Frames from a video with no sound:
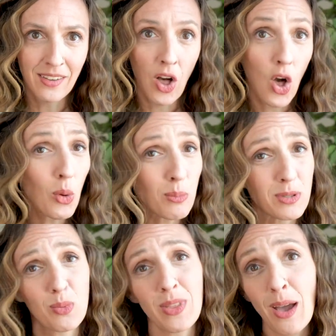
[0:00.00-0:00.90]

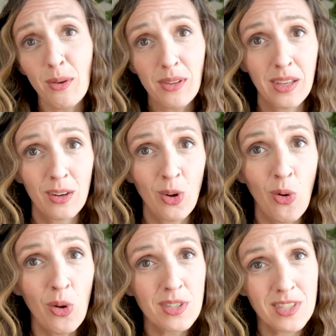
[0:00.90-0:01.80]
Hopes without clear
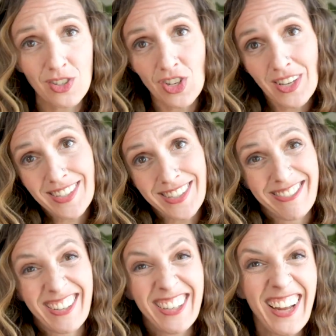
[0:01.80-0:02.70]
goals are just good